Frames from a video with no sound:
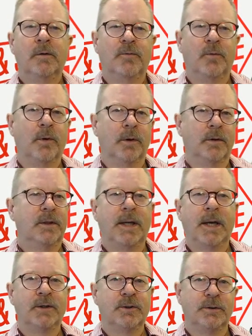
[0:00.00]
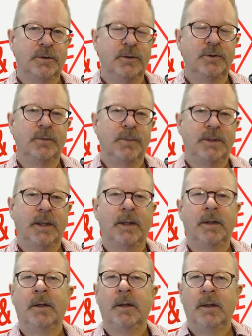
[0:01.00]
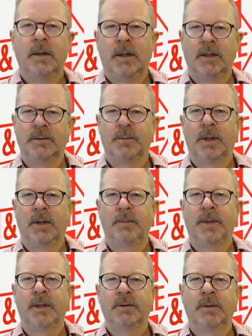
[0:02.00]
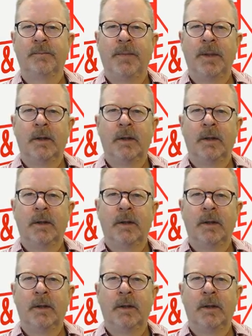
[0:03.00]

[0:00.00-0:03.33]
for the actions that you should be taking as a product manager.